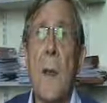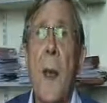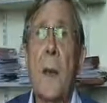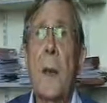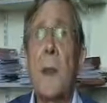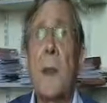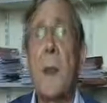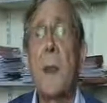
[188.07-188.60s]

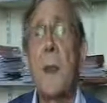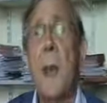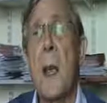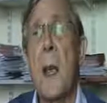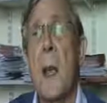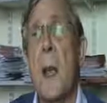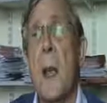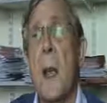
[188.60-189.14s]
That is to
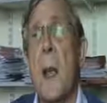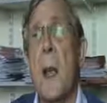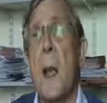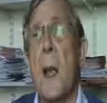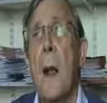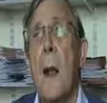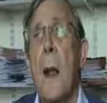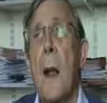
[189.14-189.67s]
say,
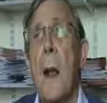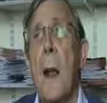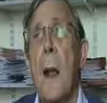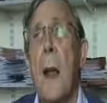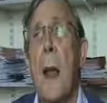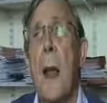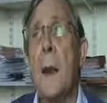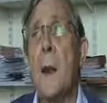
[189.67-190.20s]

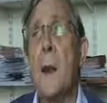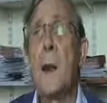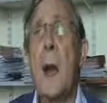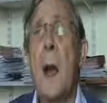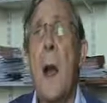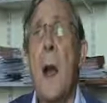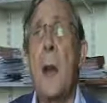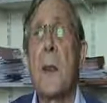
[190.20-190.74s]
in a
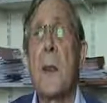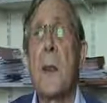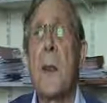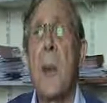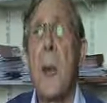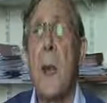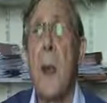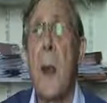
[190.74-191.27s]

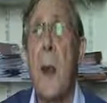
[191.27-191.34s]
task,